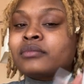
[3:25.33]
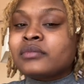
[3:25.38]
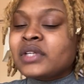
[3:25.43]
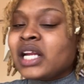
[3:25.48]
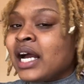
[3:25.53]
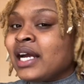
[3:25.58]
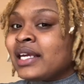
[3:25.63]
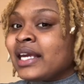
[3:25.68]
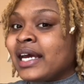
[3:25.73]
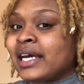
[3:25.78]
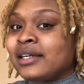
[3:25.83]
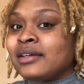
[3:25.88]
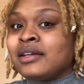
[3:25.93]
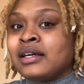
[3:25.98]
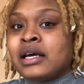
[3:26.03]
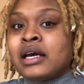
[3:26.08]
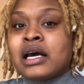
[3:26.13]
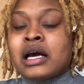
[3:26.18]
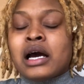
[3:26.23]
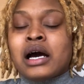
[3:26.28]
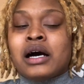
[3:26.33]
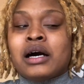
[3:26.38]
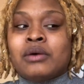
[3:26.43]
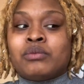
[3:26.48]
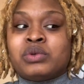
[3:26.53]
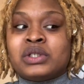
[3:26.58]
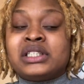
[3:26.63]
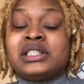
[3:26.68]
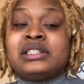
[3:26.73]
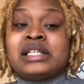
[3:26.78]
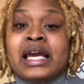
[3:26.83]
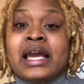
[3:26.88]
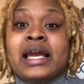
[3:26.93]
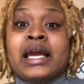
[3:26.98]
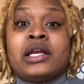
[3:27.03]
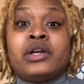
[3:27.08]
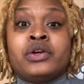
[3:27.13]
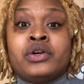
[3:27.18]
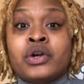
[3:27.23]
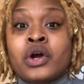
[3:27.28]
again, would say
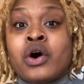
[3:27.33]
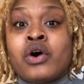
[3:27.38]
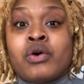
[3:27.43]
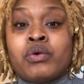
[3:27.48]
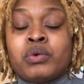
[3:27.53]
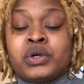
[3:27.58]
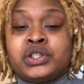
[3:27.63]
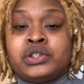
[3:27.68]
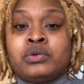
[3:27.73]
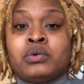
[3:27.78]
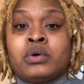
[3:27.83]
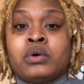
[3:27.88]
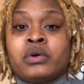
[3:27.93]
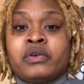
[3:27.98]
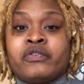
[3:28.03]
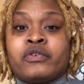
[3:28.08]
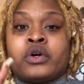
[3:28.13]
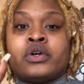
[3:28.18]
know what you want for.